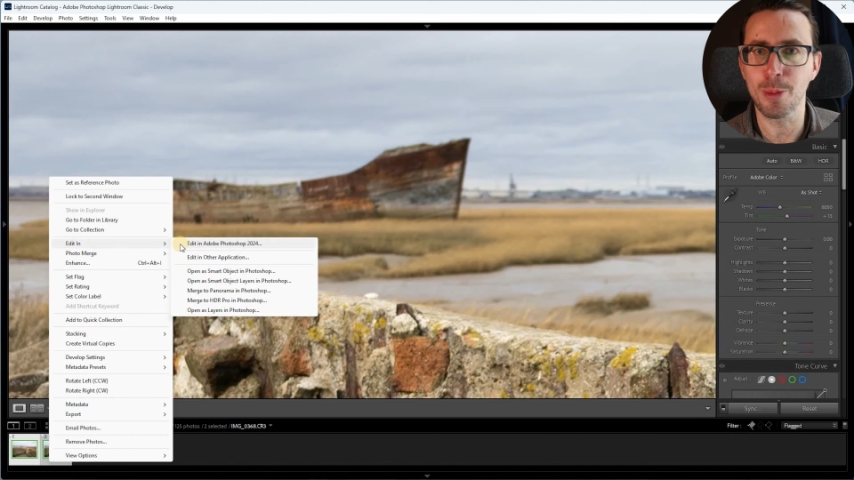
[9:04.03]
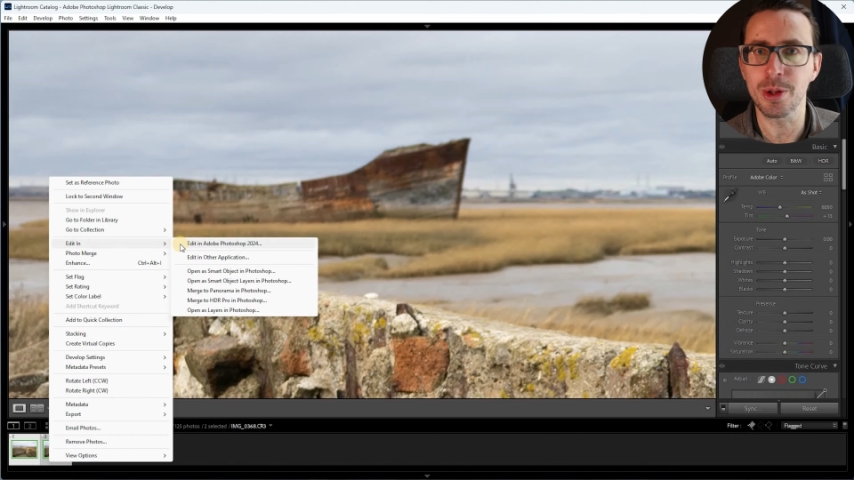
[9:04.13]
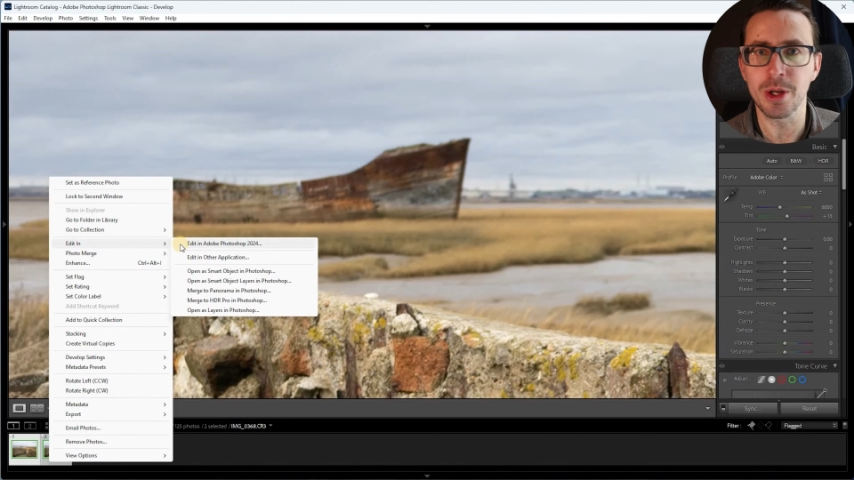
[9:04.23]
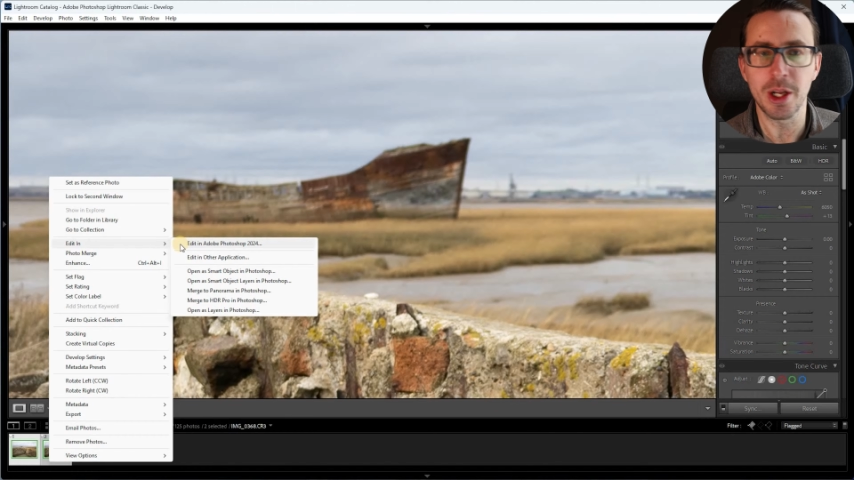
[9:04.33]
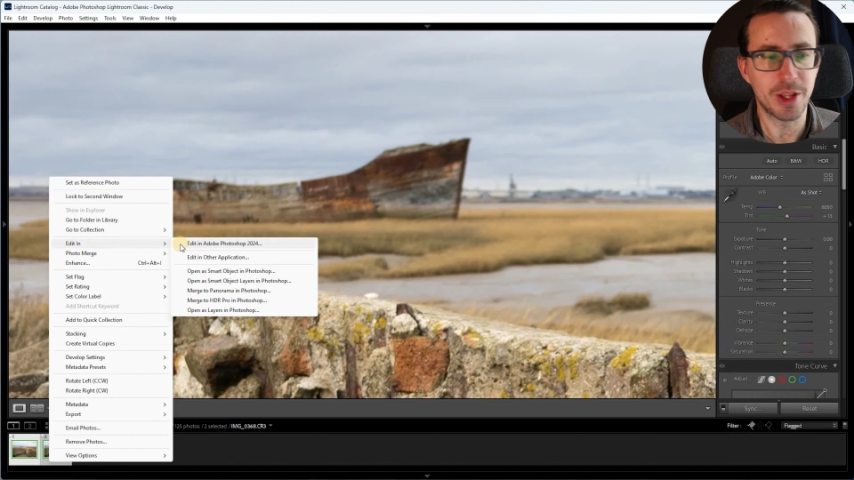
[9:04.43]

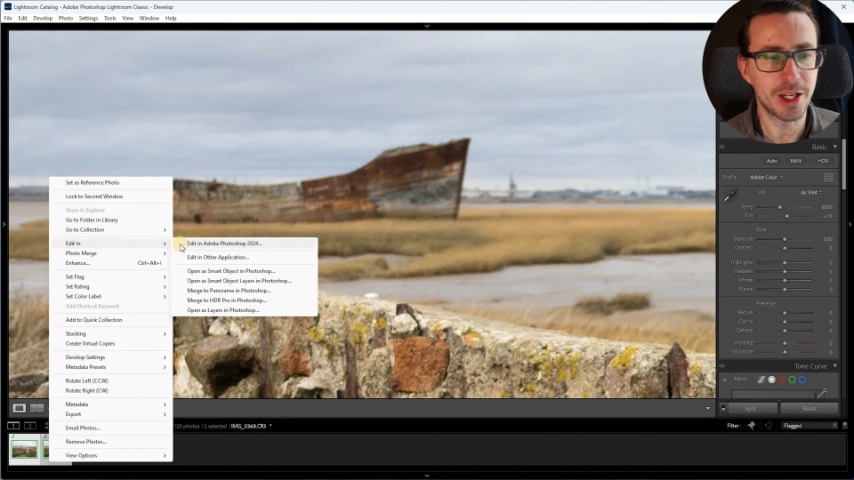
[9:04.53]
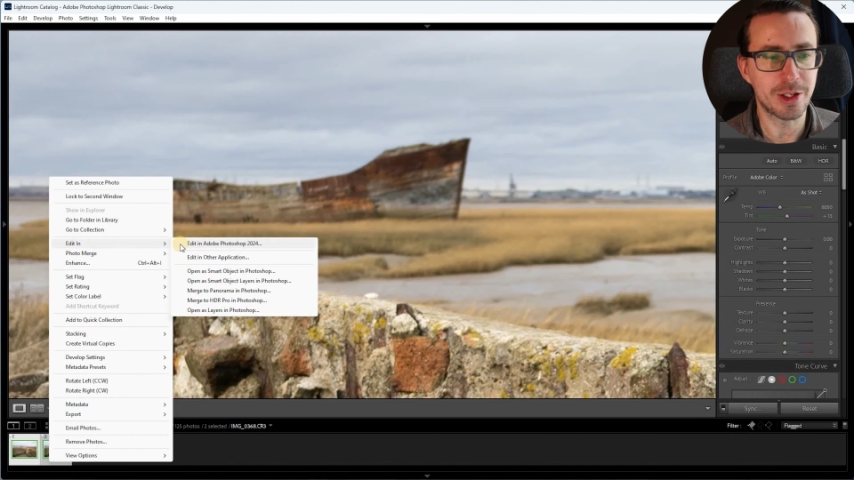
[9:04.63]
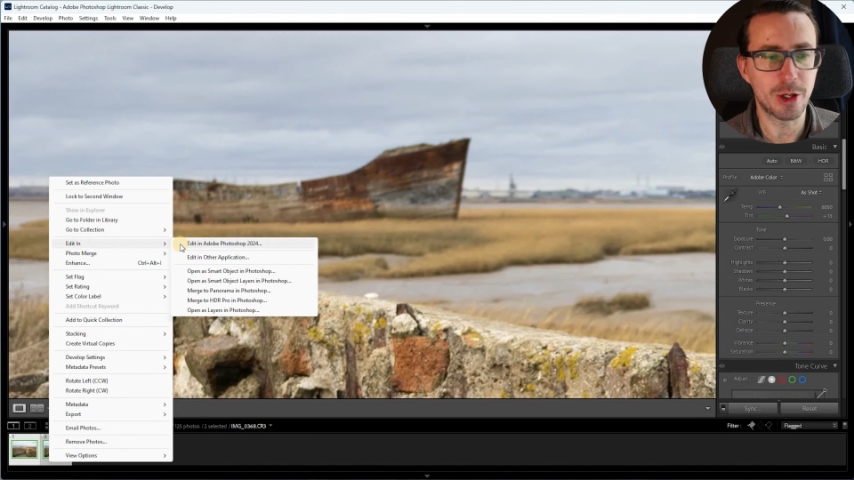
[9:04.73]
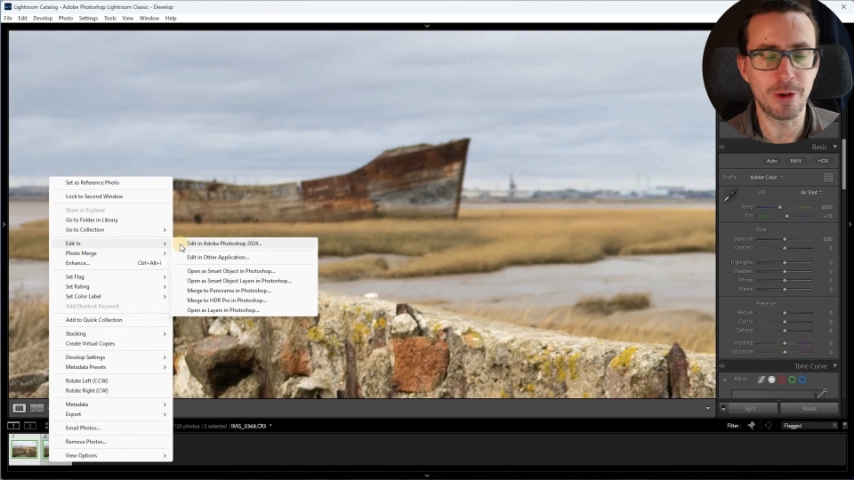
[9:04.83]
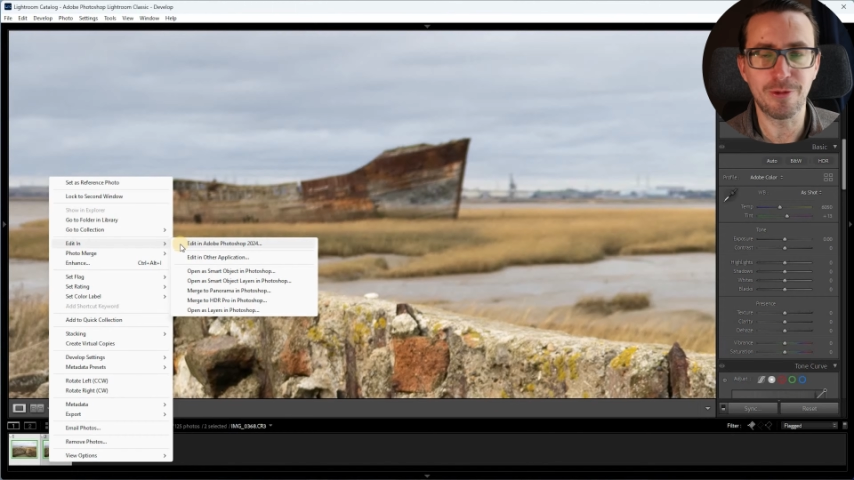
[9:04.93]
open
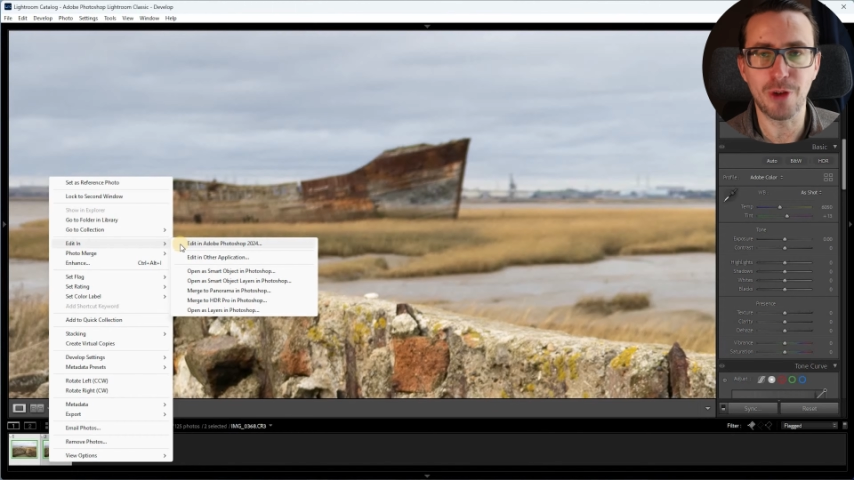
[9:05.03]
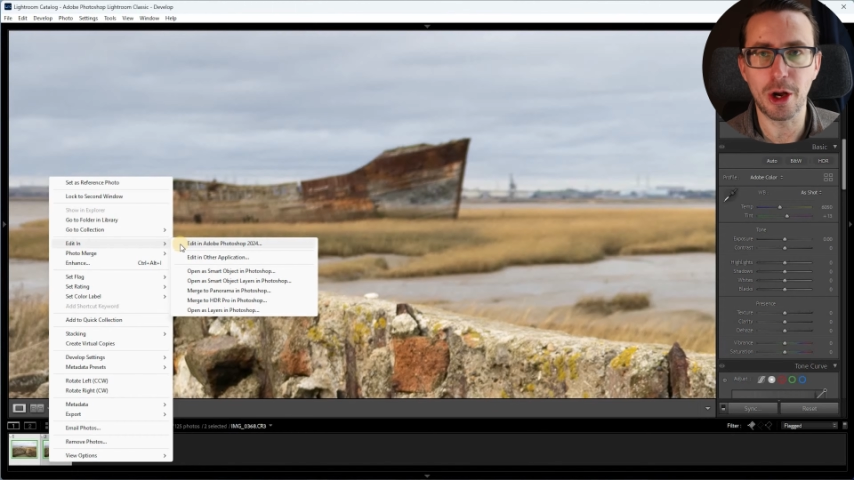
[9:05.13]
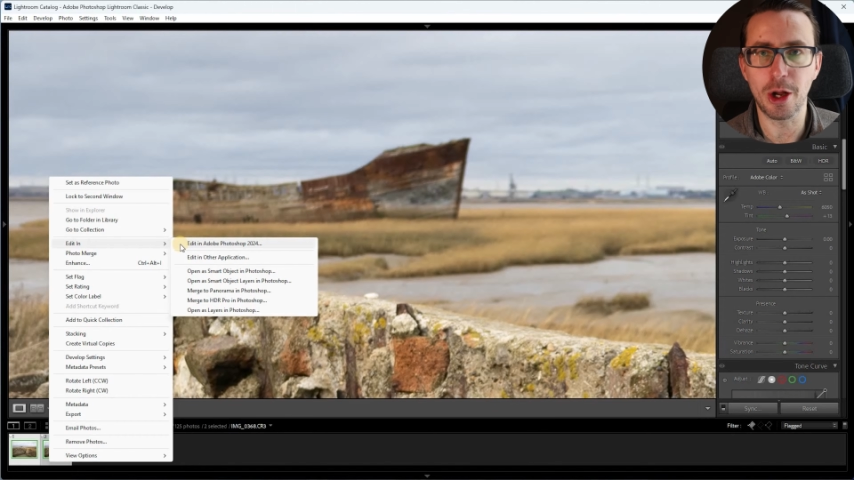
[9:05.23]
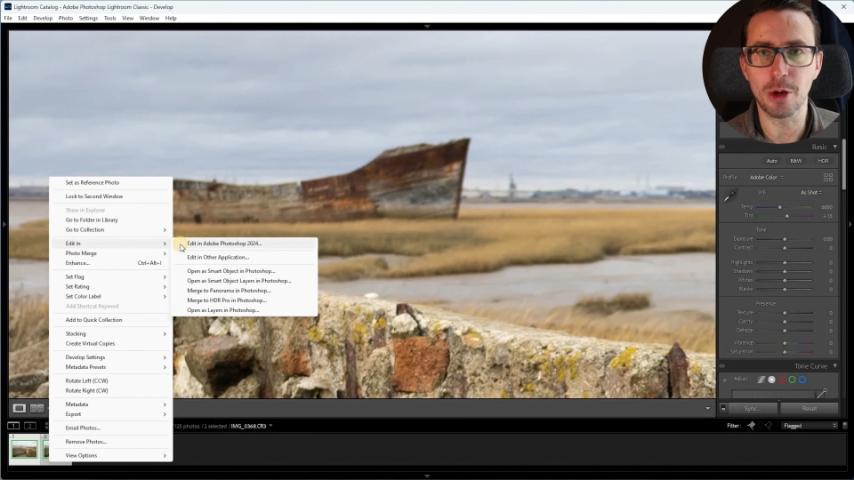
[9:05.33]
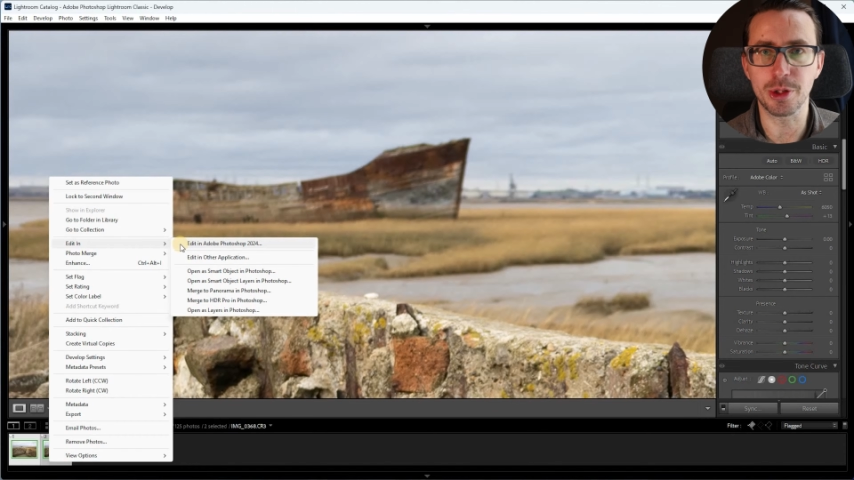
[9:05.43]
these 2
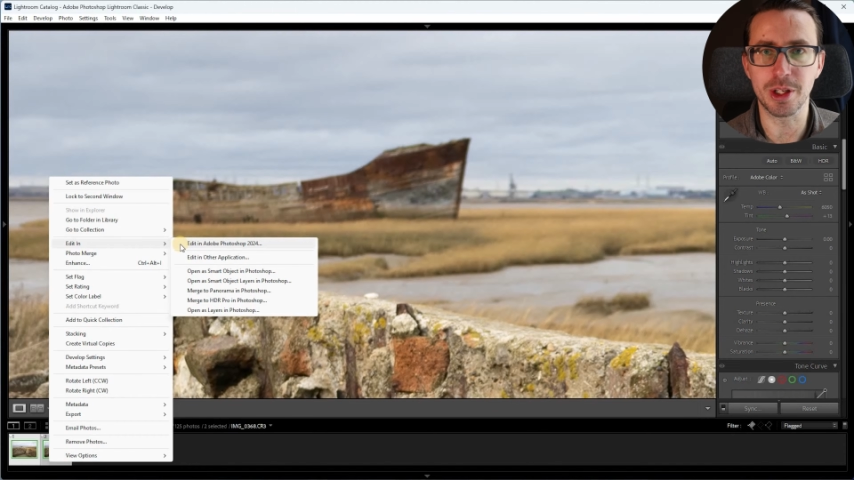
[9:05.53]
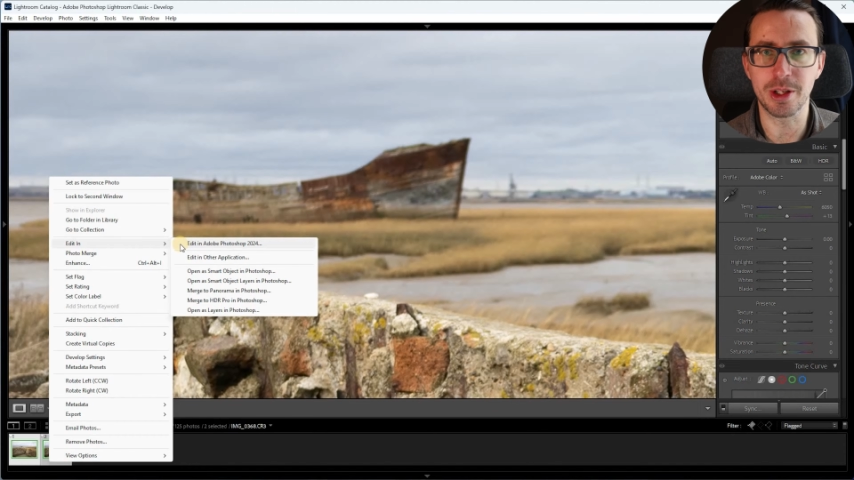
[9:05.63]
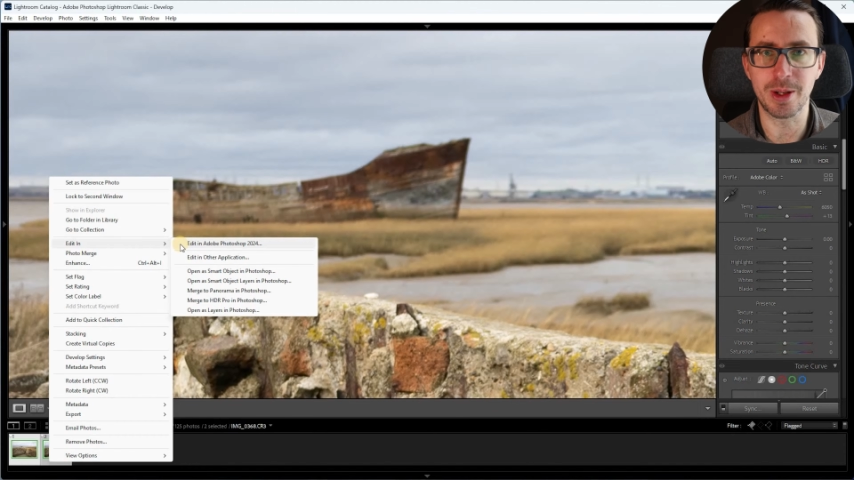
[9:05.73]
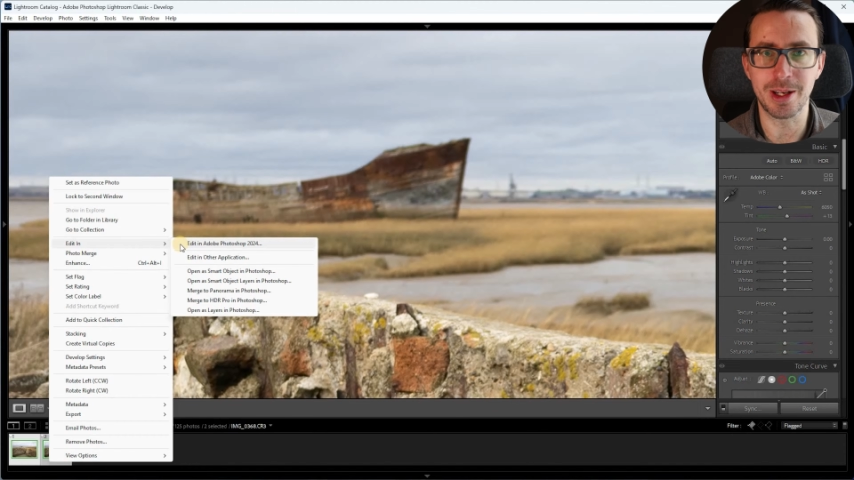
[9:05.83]
files